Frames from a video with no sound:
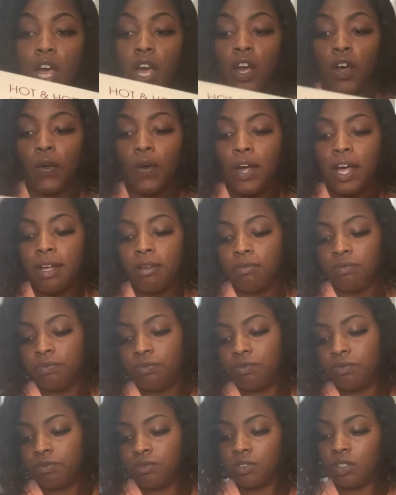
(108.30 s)
Okay,
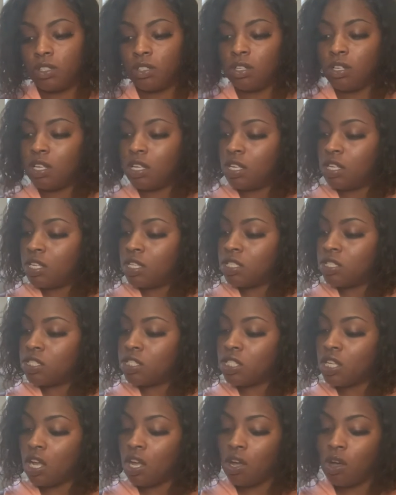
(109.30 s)

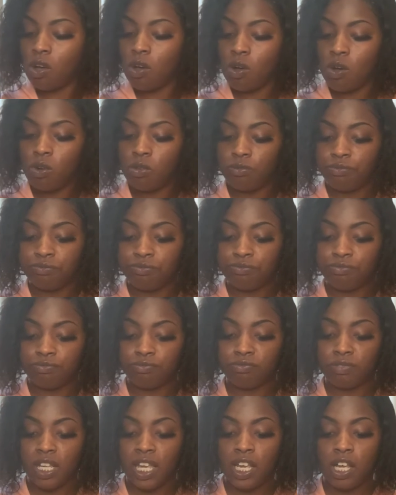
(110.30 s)
so
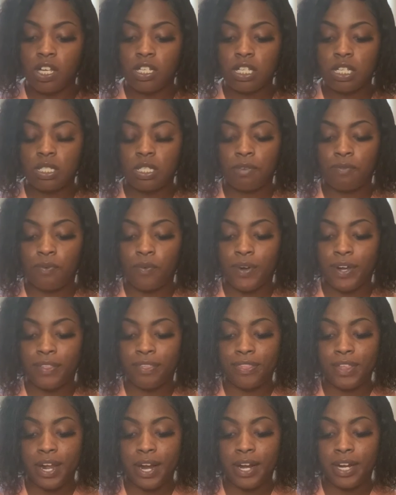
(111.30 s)
it goes up to
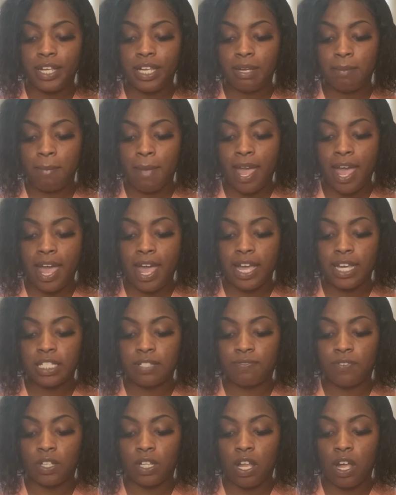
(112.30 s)
430
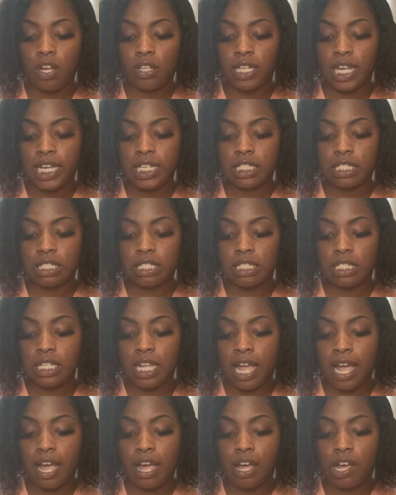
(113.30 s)
max for long lasting
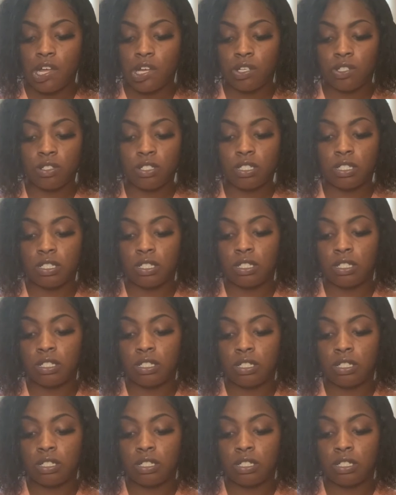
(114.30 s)
styles.